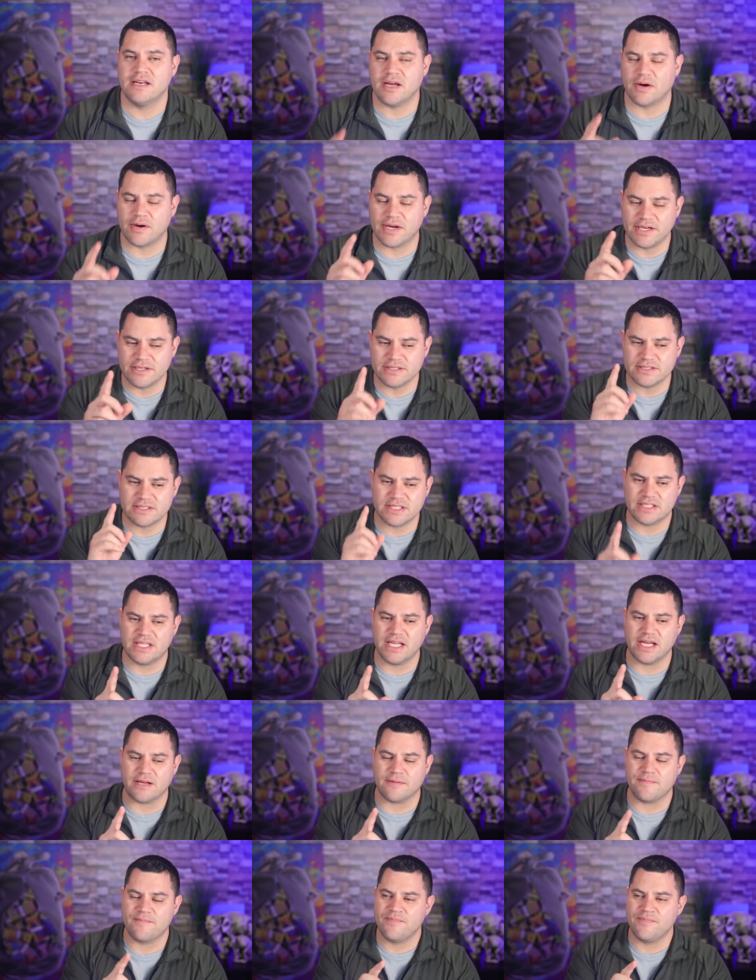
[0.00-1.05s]
Now, here's the
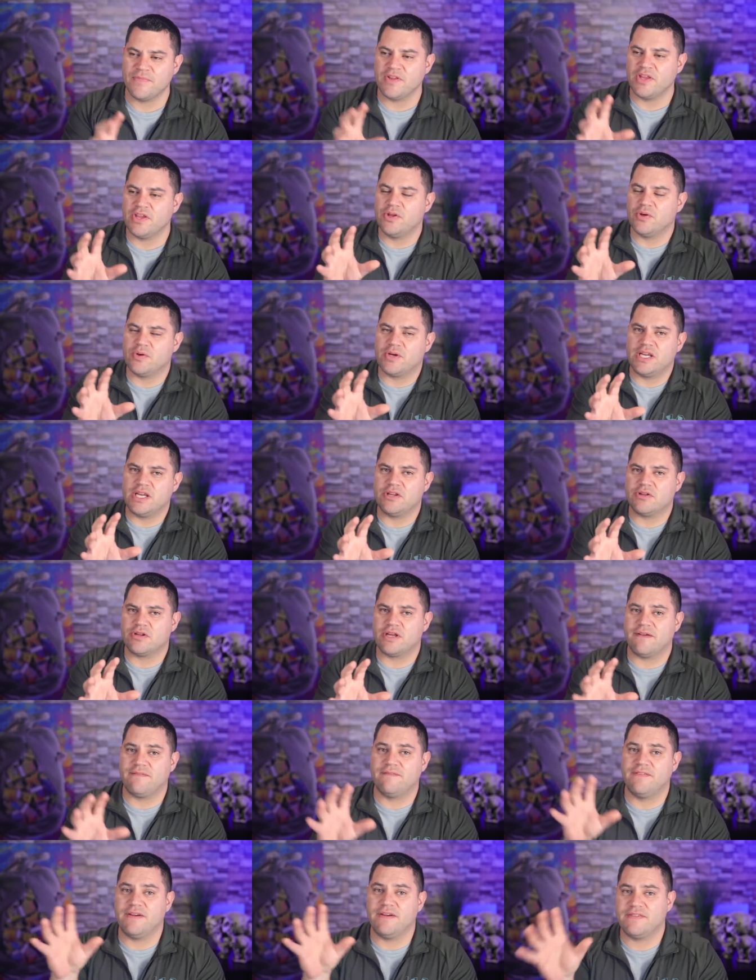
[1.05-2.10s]
thing you can either
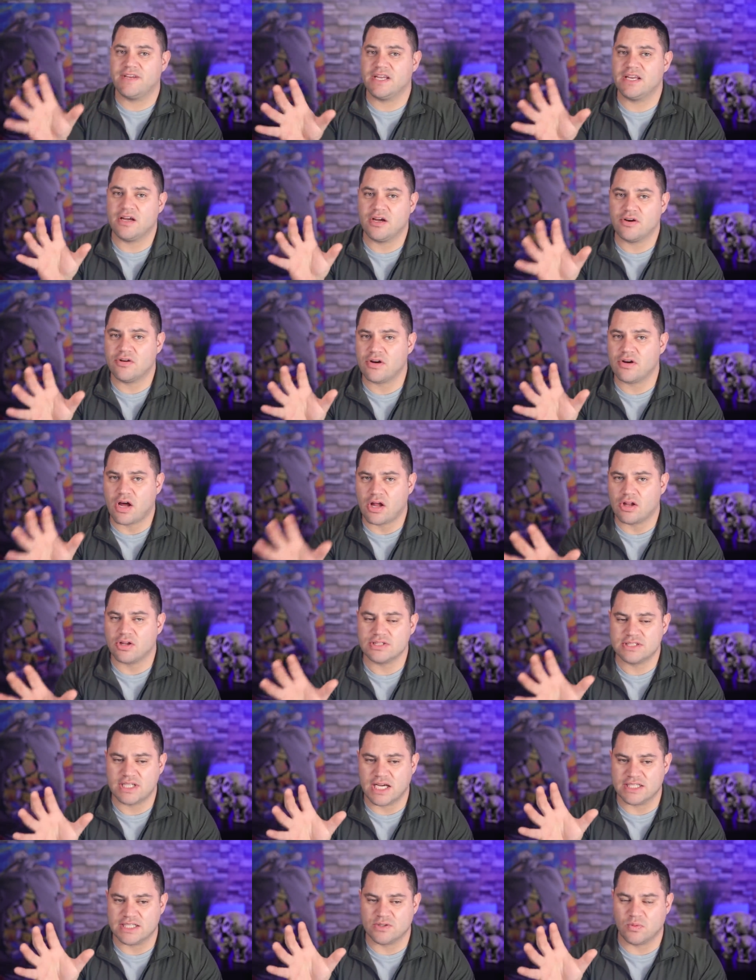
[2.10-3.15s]
get
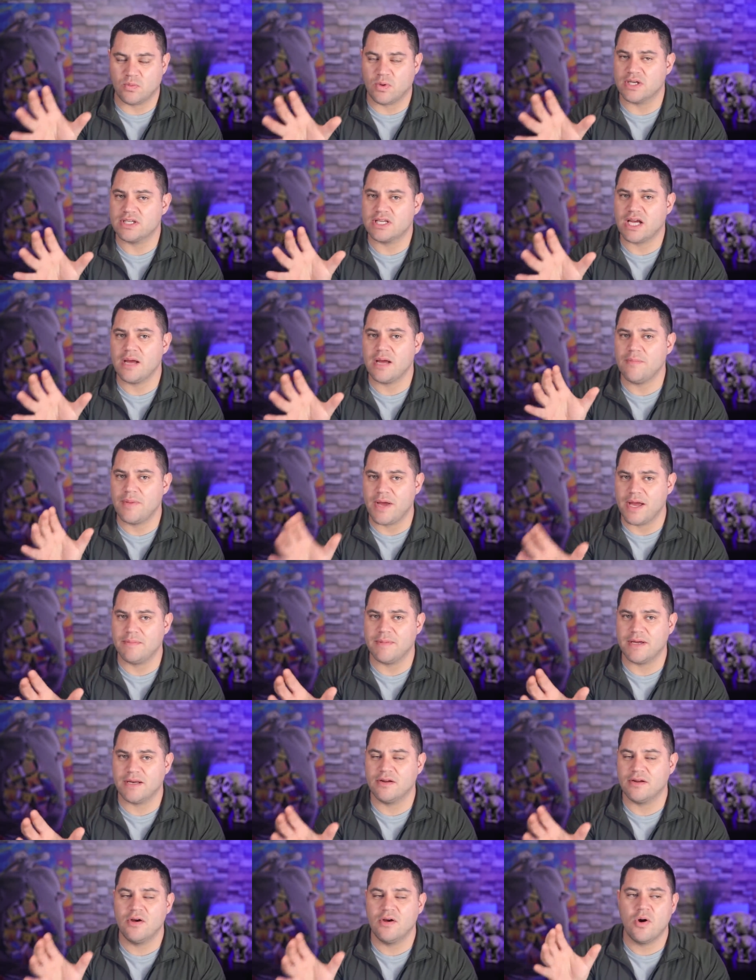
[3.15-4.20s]
$1,500 as a one time
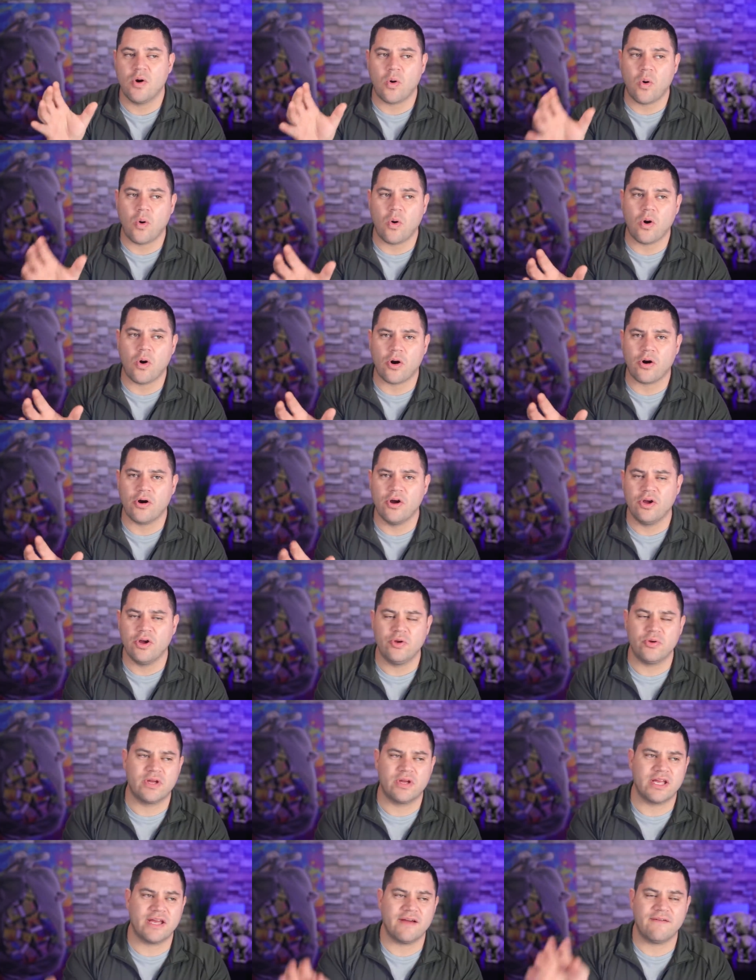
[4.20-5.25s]
payment or
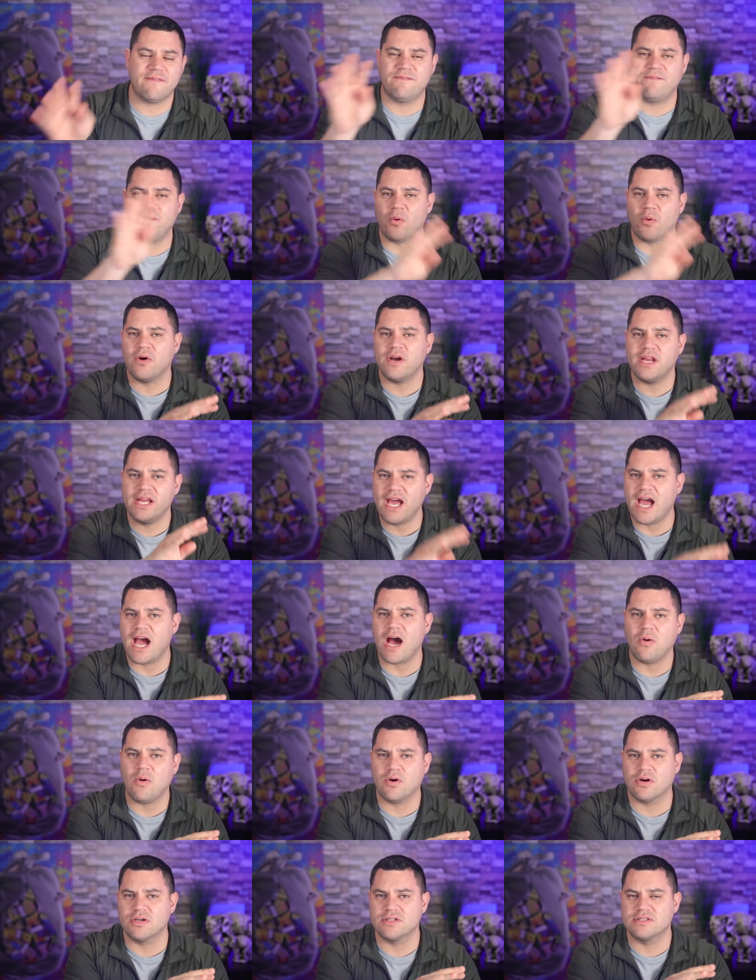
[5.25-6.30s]
you can get 40
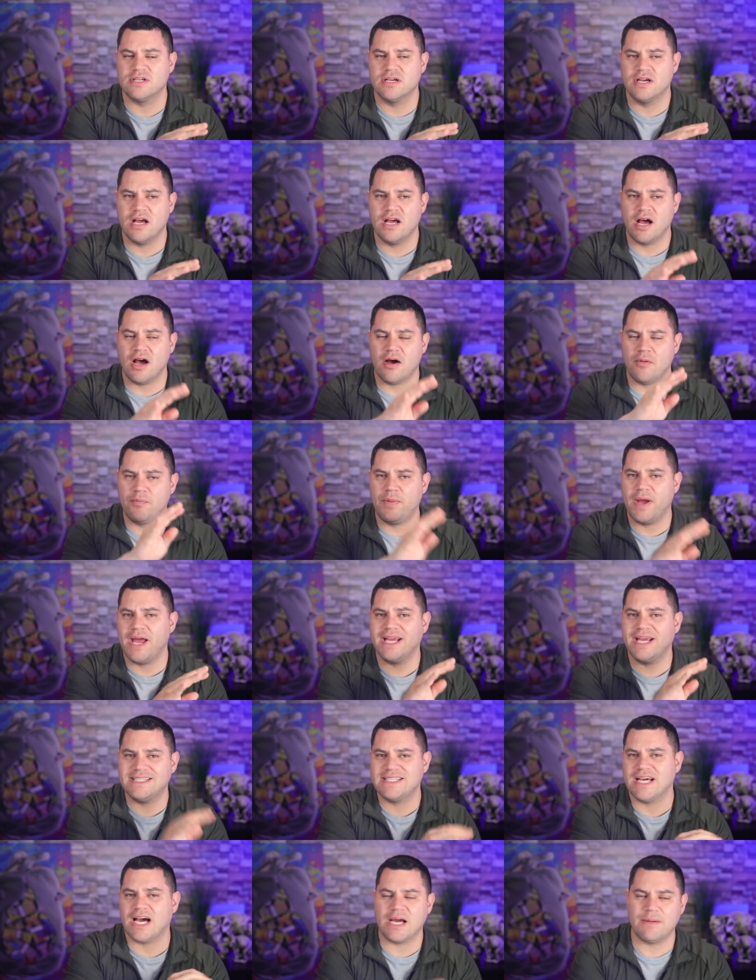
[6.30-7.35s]
hours of
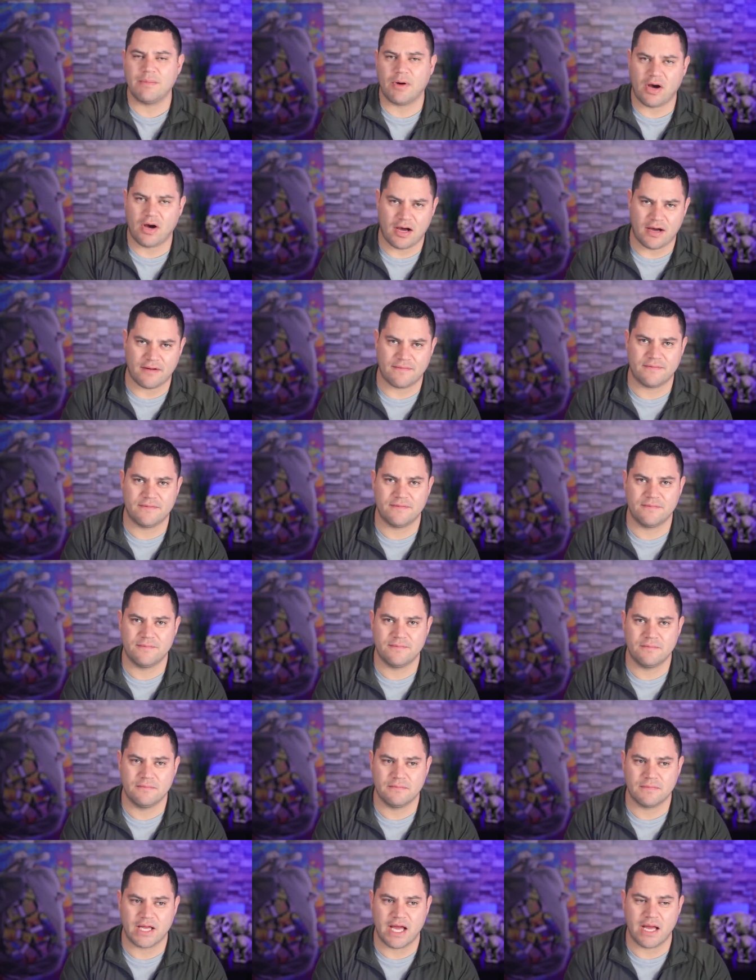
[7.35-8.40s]
paid time off.
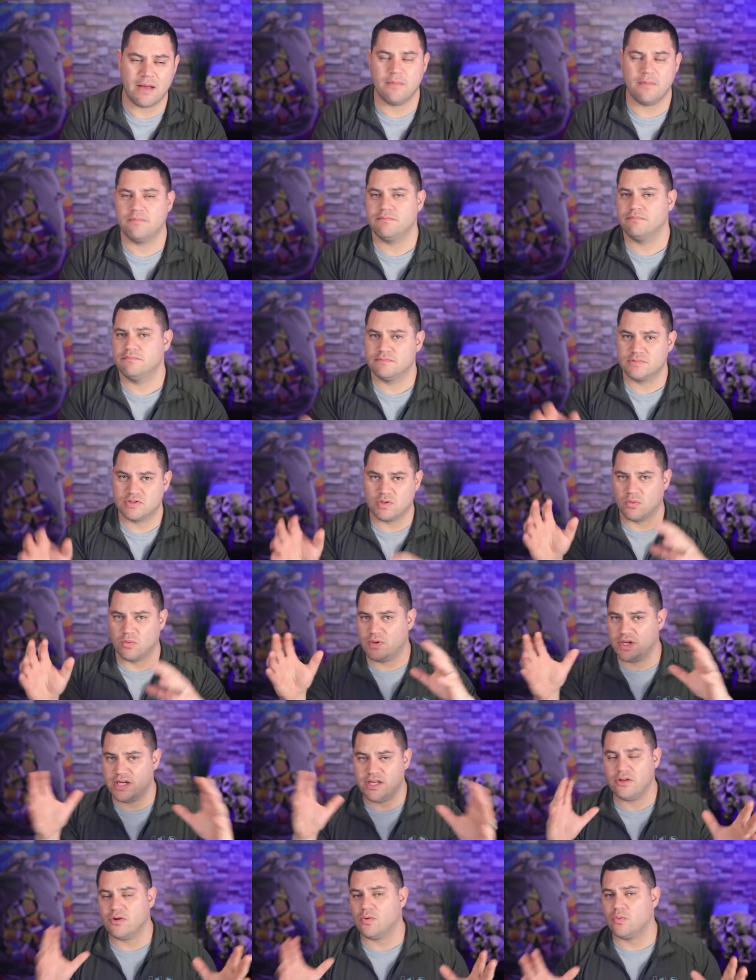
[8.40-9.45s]
Okay, so
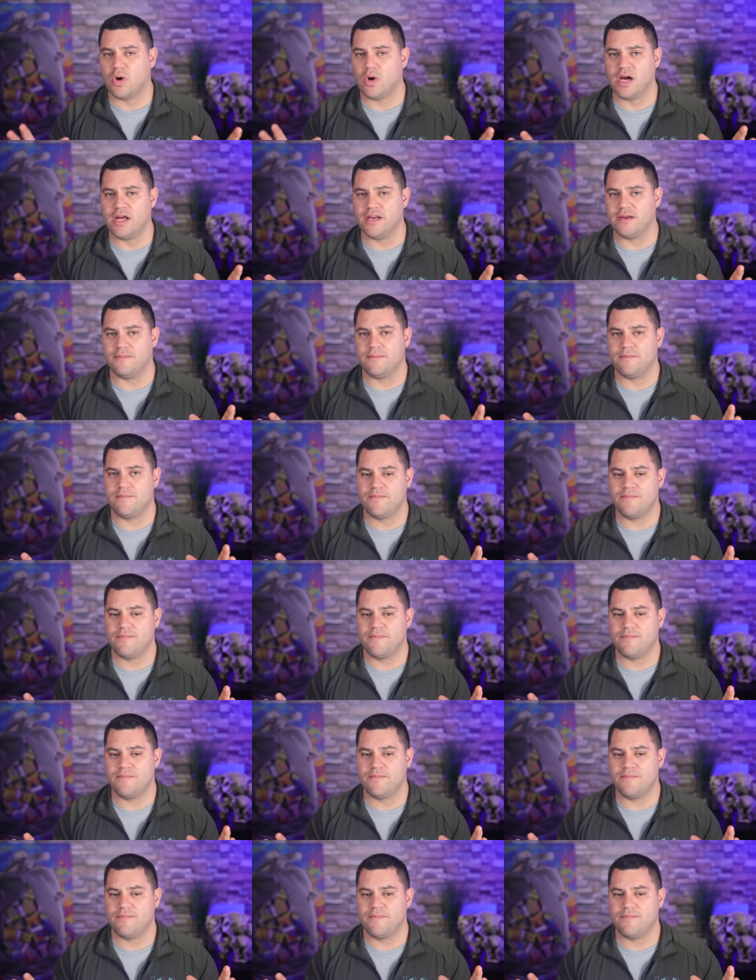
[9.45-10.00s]
either one.